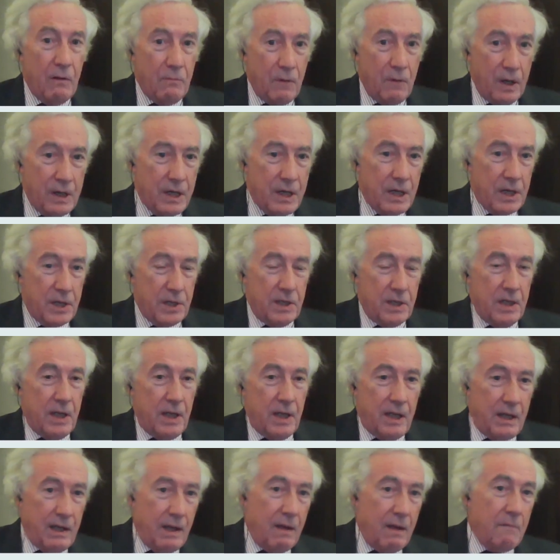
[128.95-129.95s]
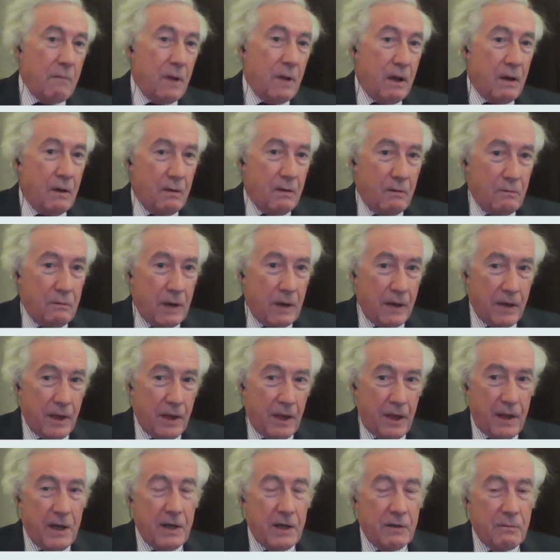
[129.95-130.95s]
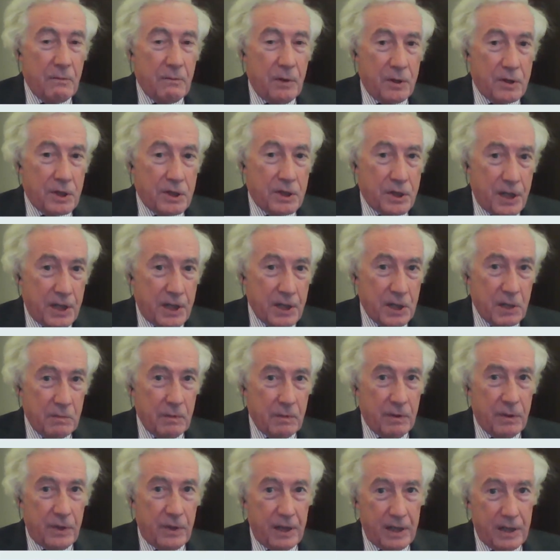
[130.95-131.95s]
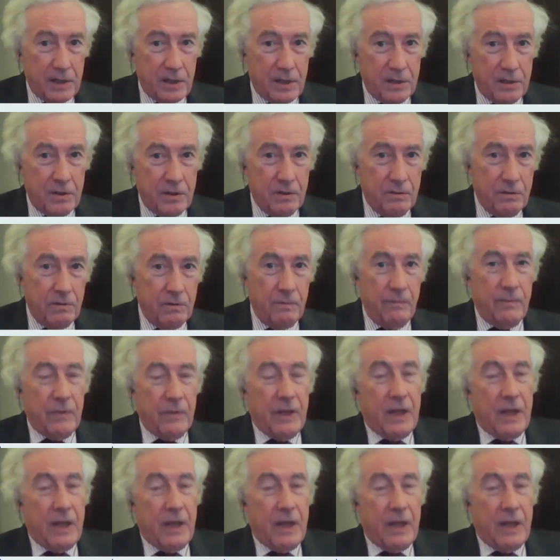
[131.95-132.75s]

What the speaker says: One is whether it was a sensible thing to do